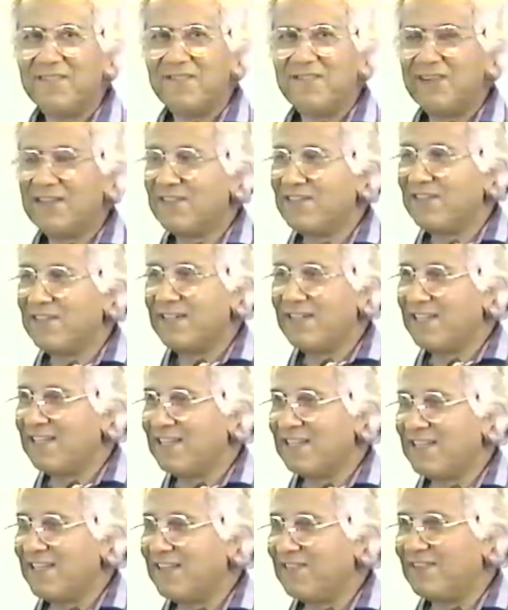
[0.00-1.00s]
We're not going to get
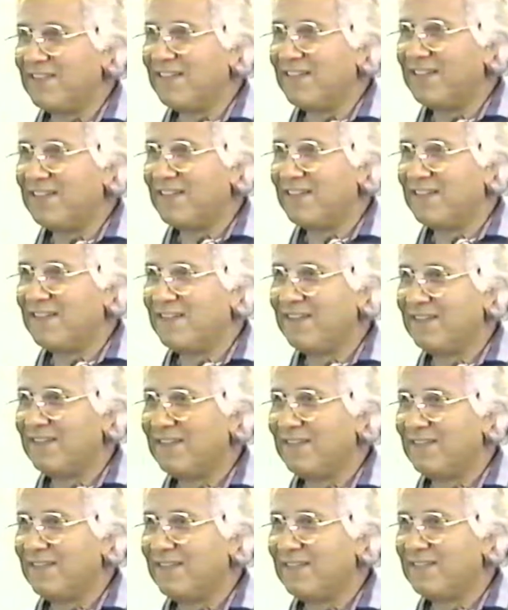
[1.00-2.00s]
it that way.
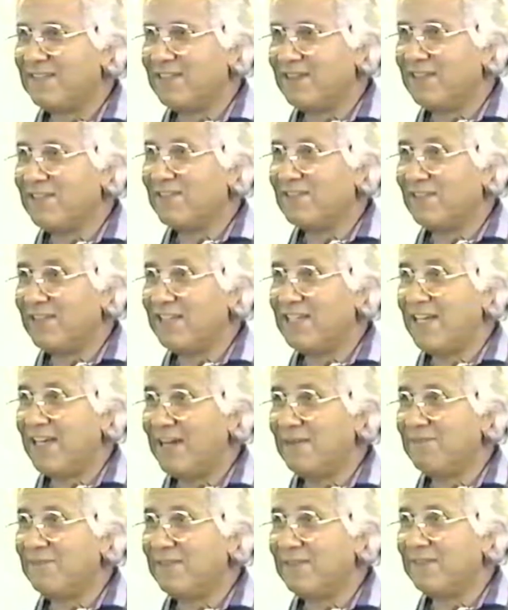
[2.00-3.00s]
It's not going to
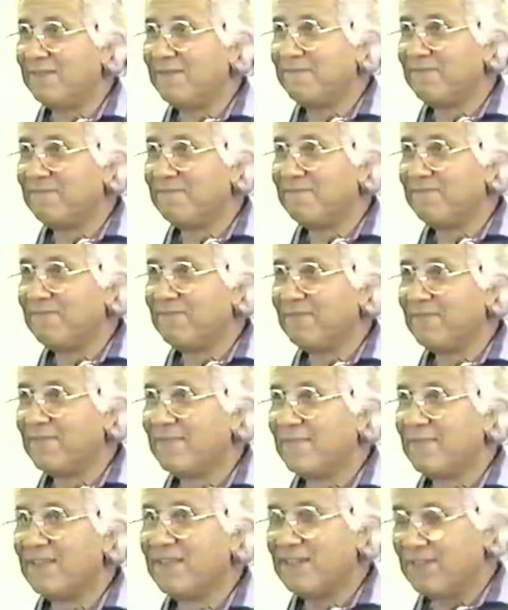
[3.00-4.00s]
happen.
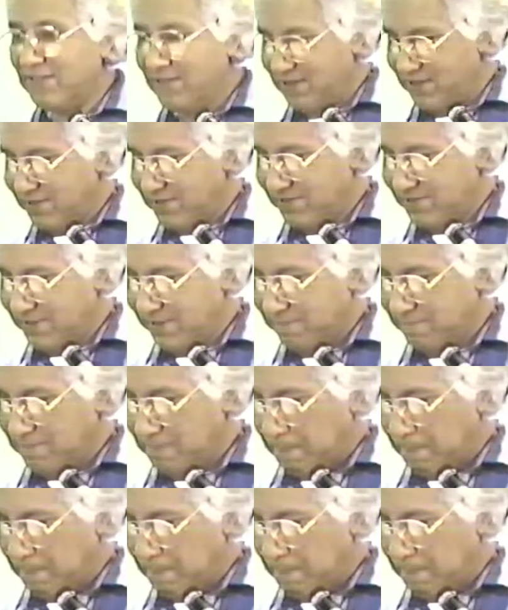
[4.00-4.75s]
Continuing.